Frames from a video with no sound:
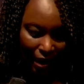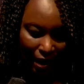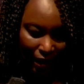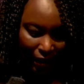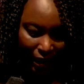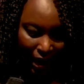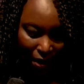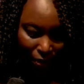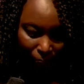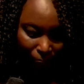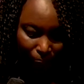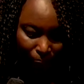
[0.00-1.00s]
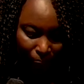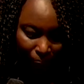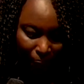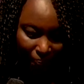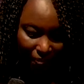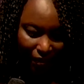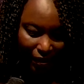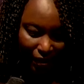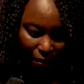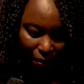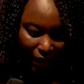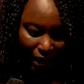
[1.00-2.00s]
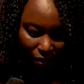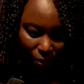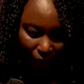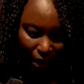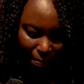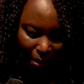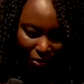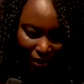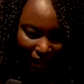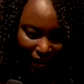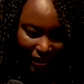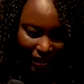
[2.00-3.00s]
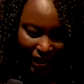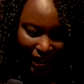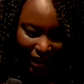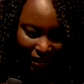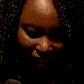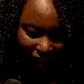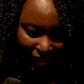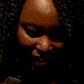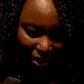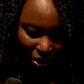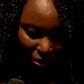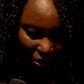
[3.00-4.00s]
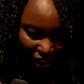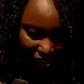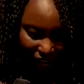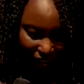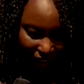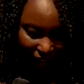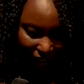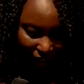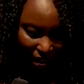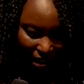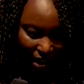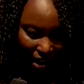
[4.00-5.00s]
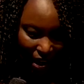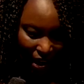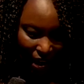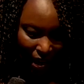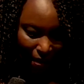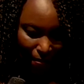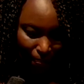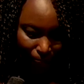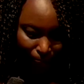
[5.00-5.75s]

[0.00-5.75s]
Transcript: Now, when I about India and the Indian Ocean, um,